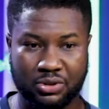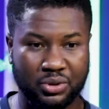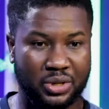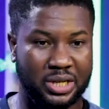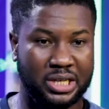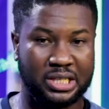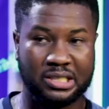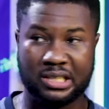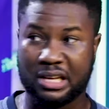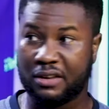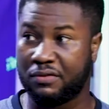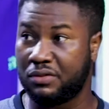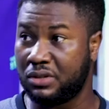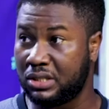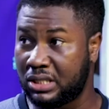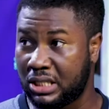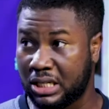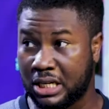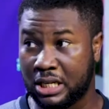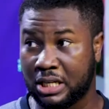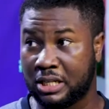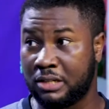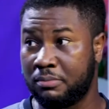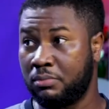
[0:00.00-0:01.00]

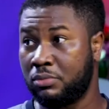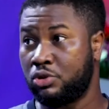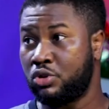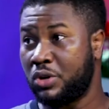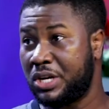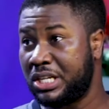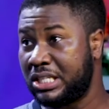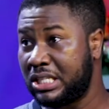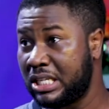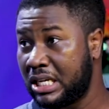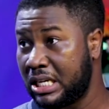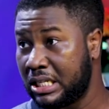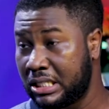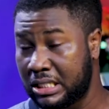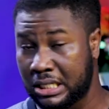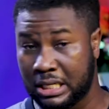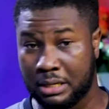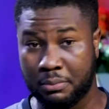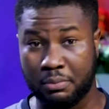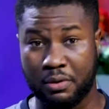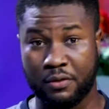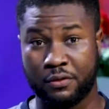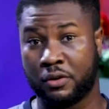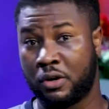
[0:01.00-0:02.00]
2017,
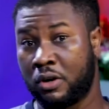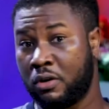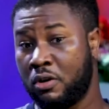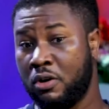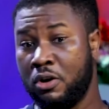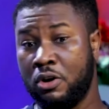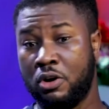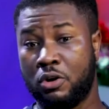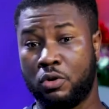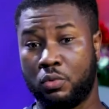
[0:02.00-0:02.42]
2018, before